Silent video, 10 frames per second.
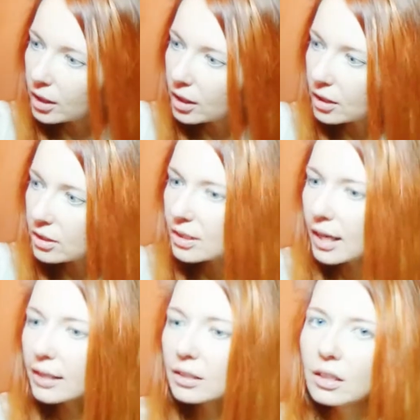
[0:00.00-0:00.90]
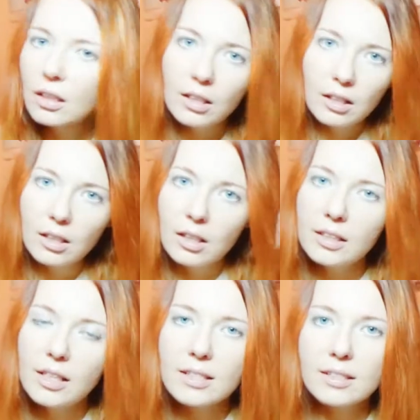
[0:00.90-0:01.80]
hair. It's like
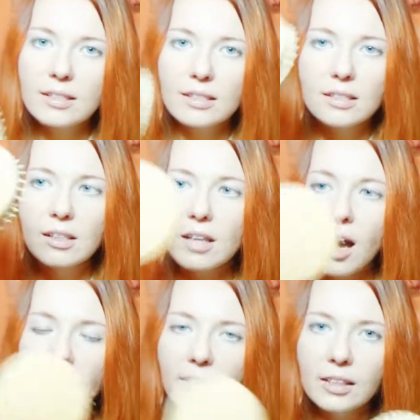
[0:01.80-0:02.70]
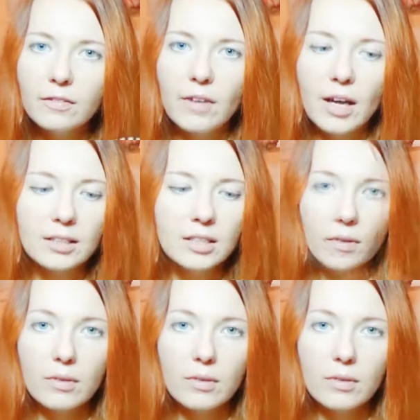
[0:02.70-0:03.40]
it has this gliding effect.